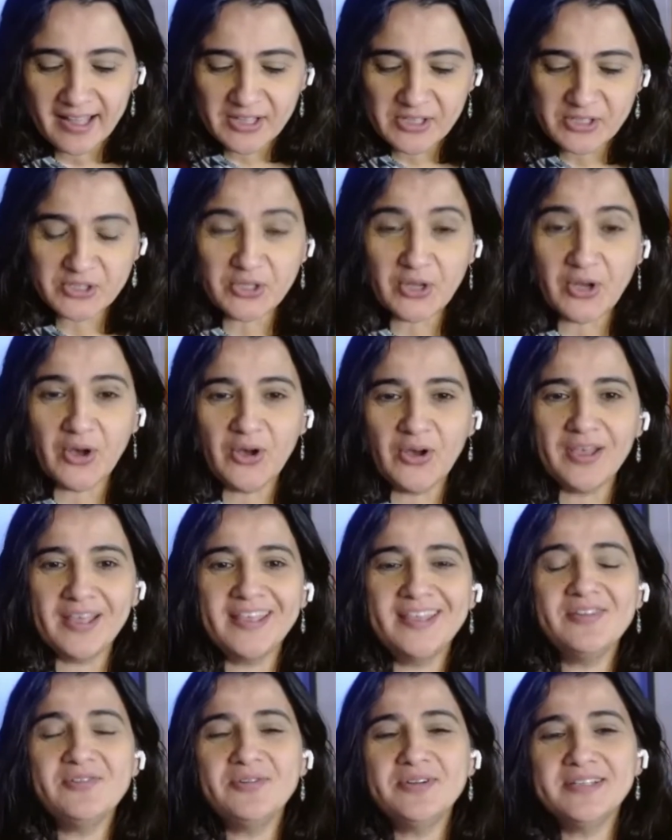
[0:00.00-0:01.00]
So,
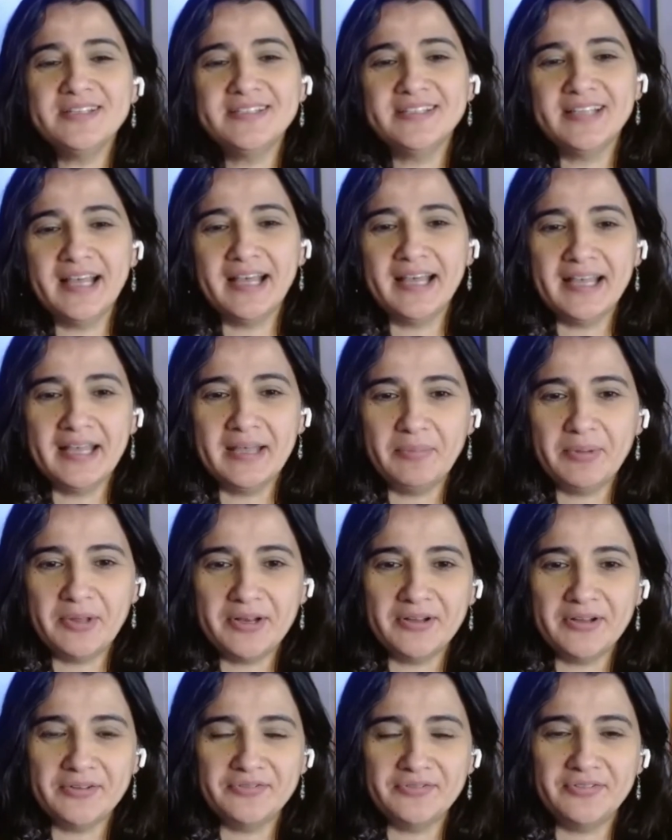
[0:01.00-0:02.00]
here is a
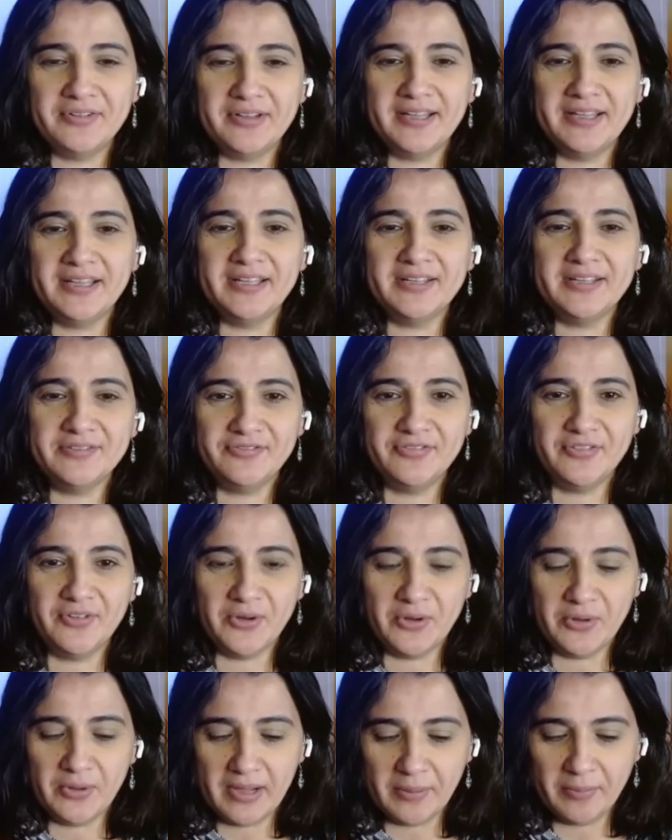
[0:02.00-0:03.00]
bit of
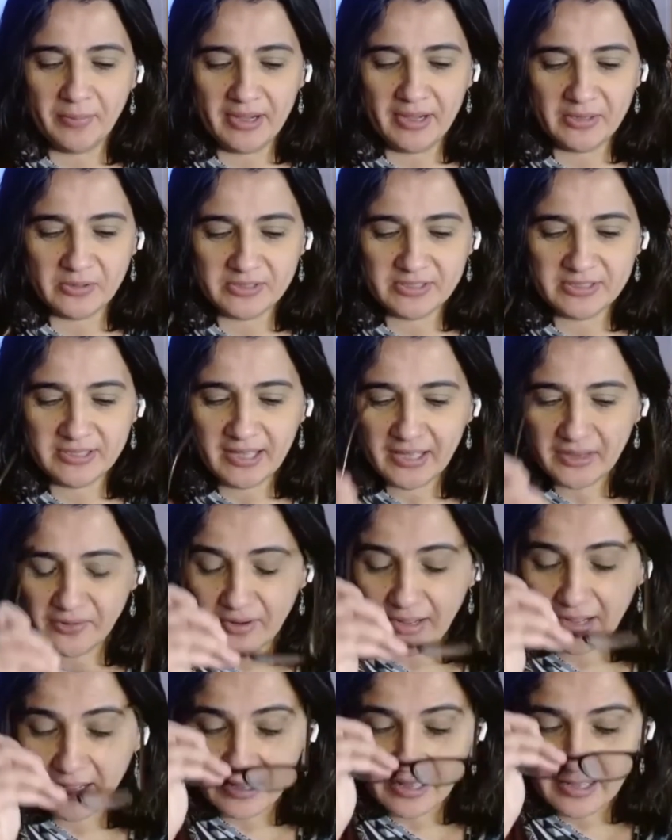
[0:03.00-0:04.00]
info about
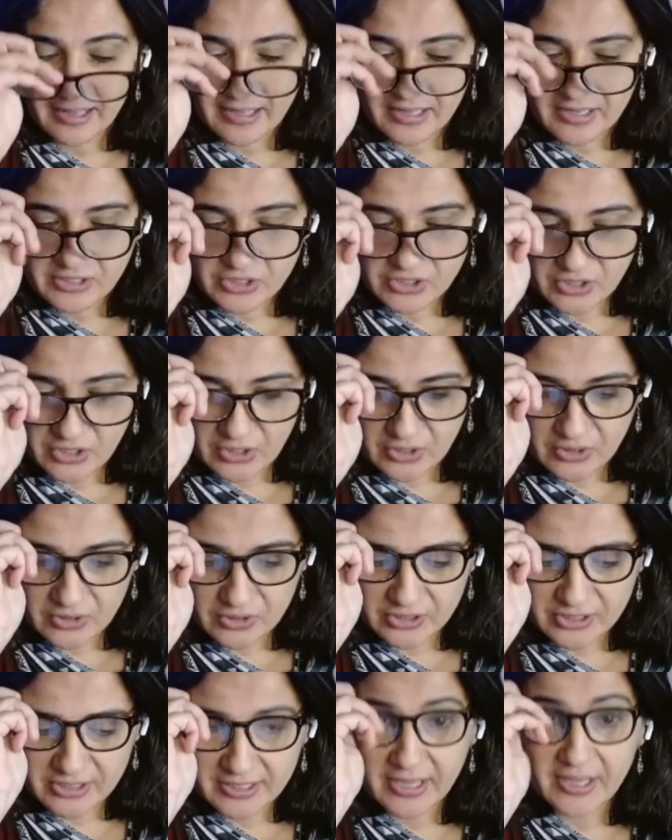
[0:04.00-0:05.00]
Sarah.
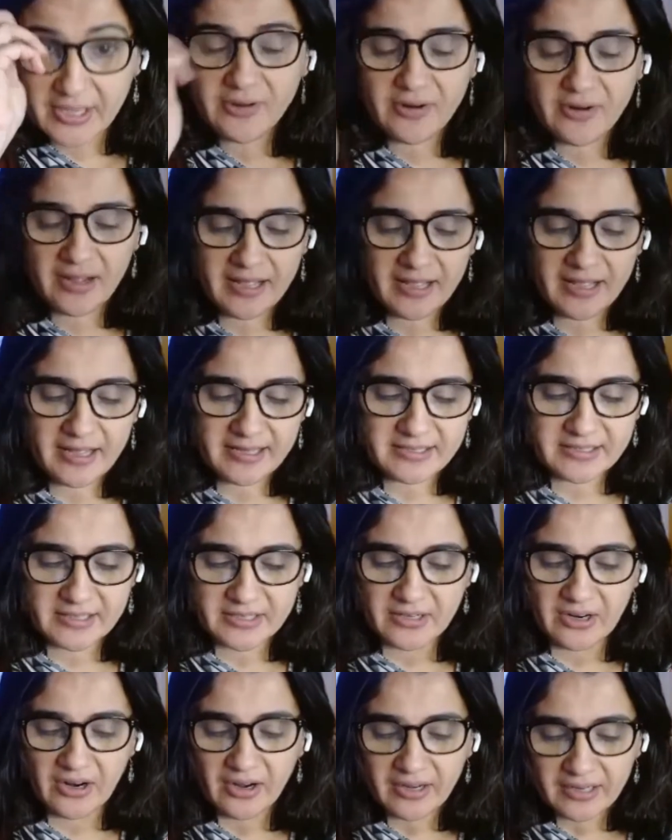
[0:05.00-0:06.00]
So, Sarah is
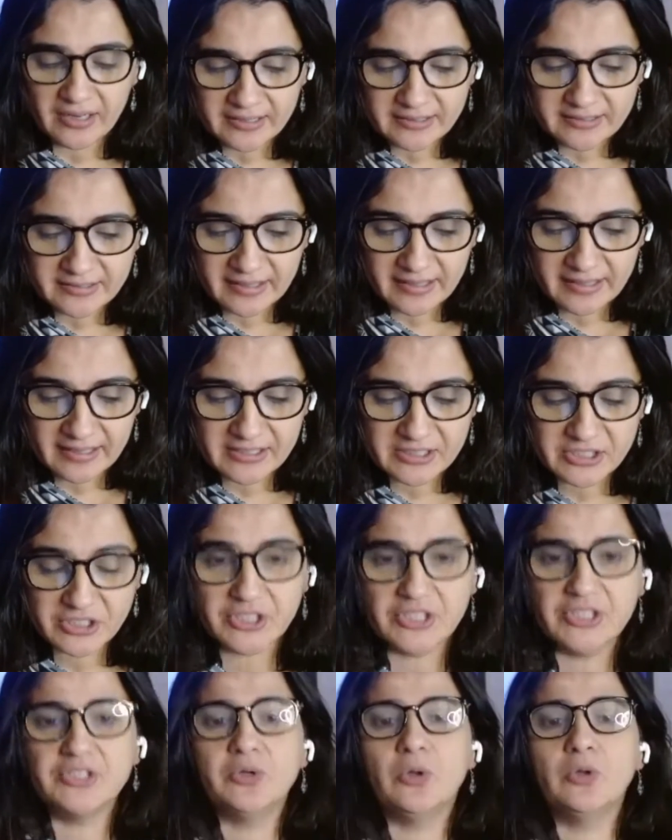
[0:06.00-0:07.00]
an architect.
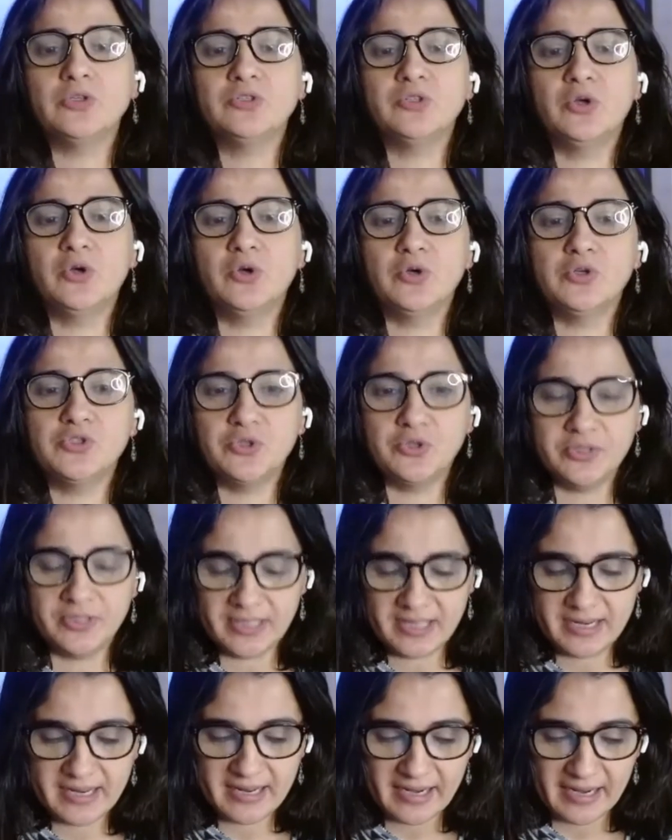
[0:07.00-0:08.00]
She's also
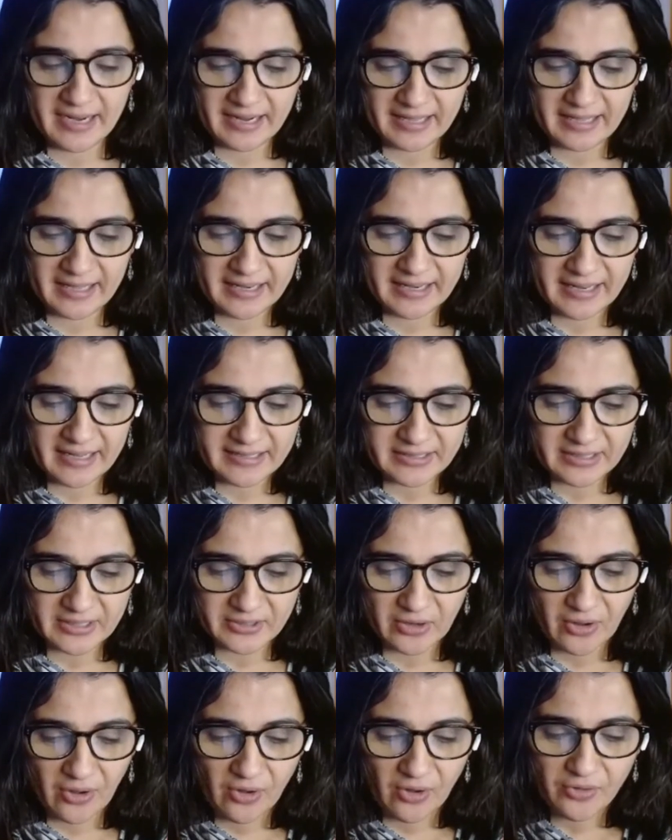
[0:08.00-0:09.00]
Jordanian and
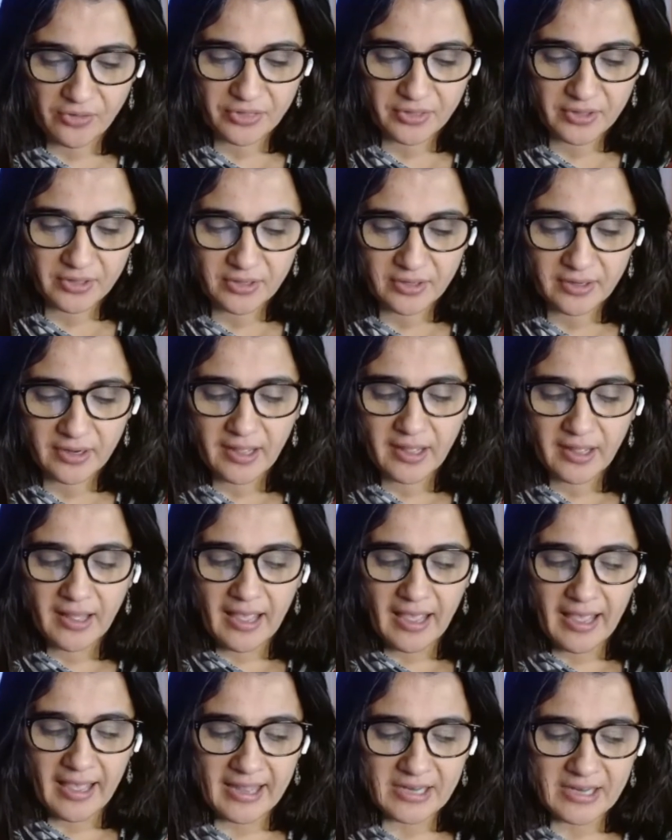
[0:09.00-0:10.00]
Canadian author,
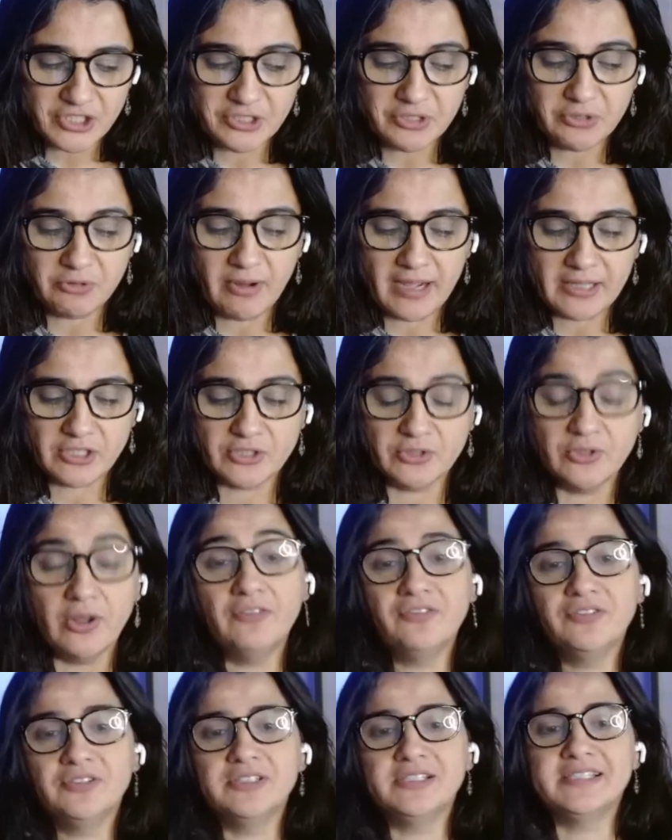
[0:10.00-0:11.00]
and she writes
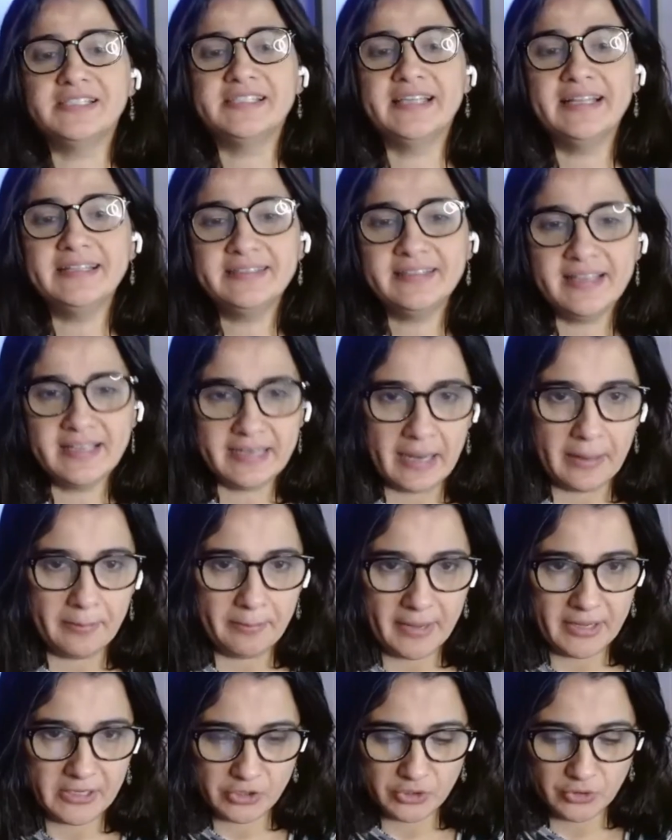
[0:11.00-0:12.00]
novels set in
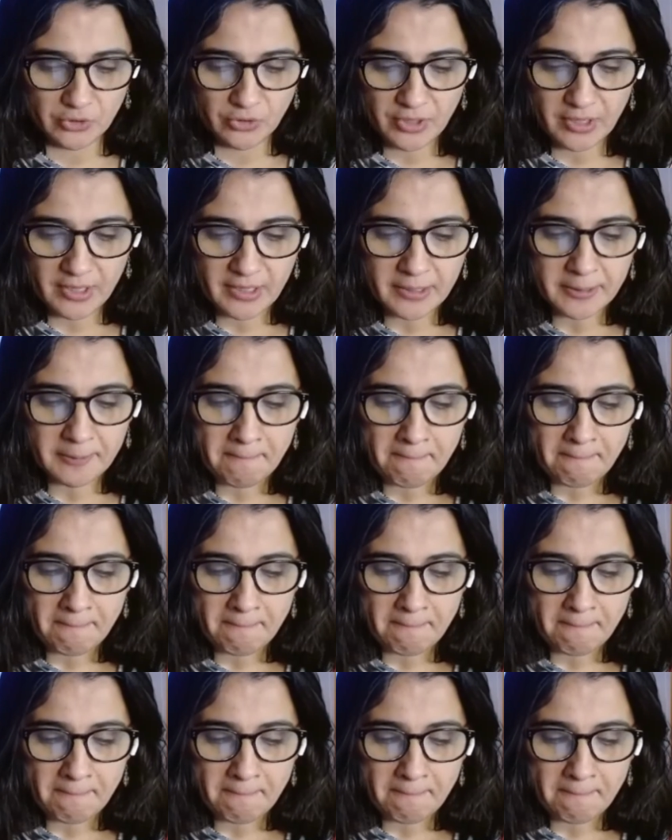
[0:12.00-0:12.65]
Amman, Jordan.